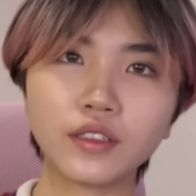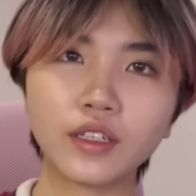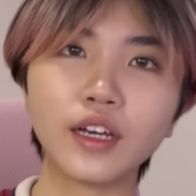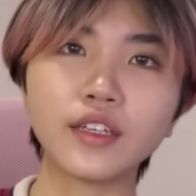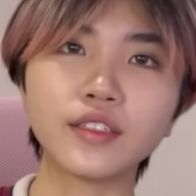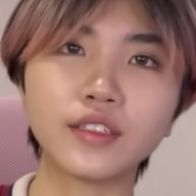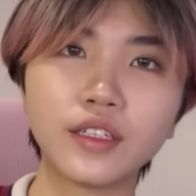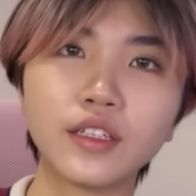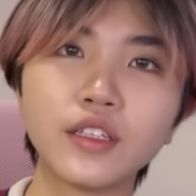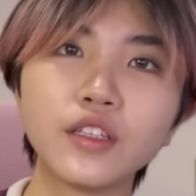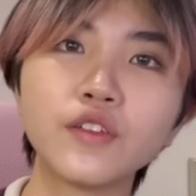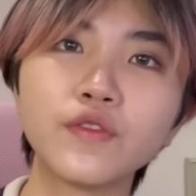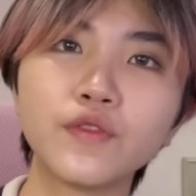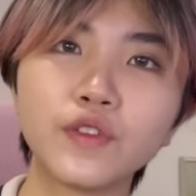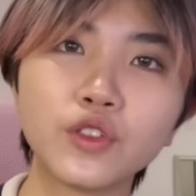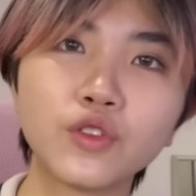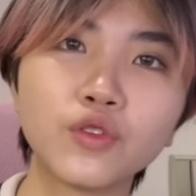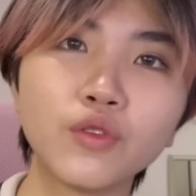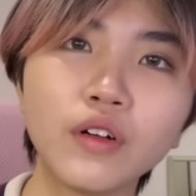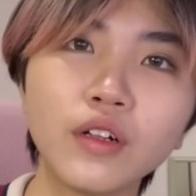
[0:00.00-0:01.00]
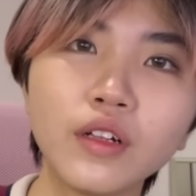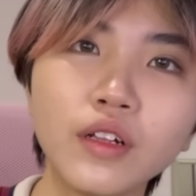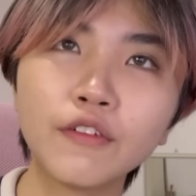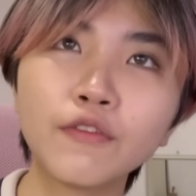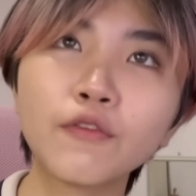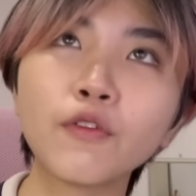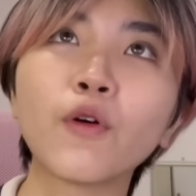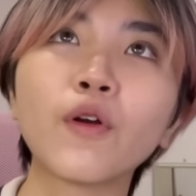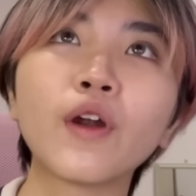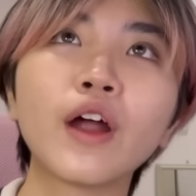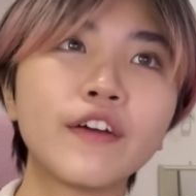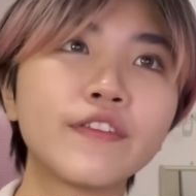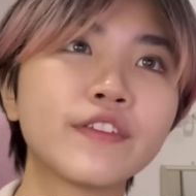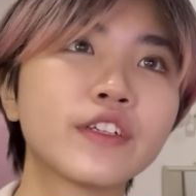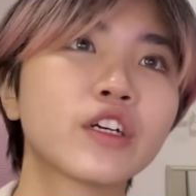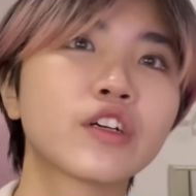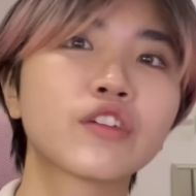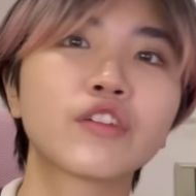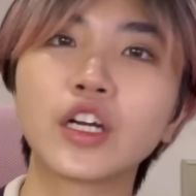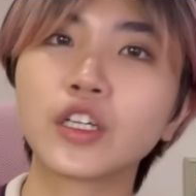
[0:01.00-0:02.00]
as an individual for having
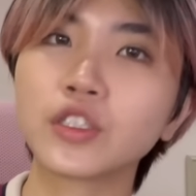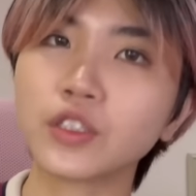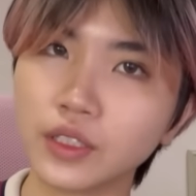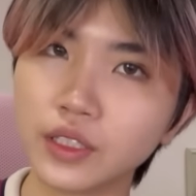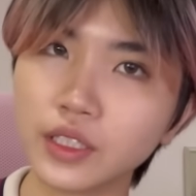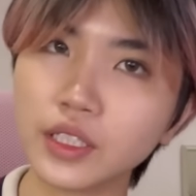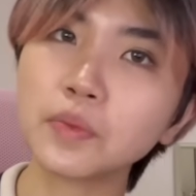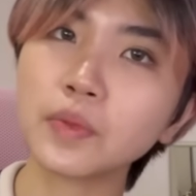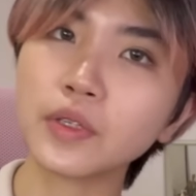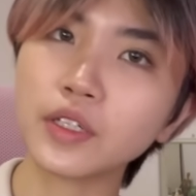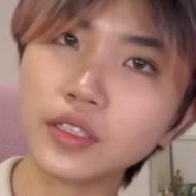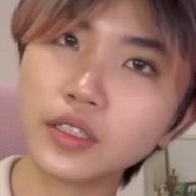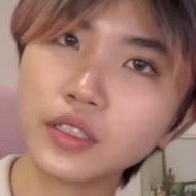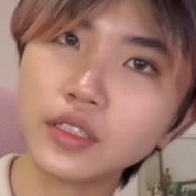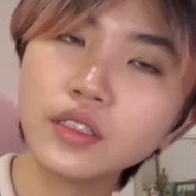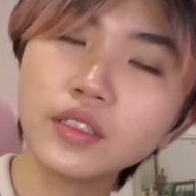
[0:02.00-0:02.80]
a crush on this person.